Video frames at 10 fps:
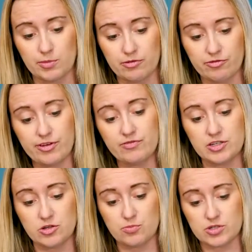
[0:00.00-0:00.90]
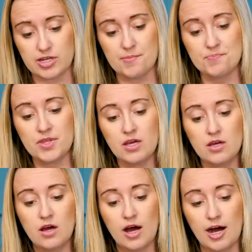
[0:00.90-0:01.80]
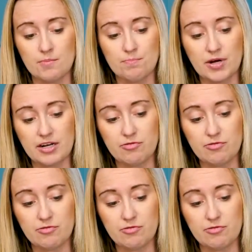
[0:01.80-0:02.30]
of 52%. But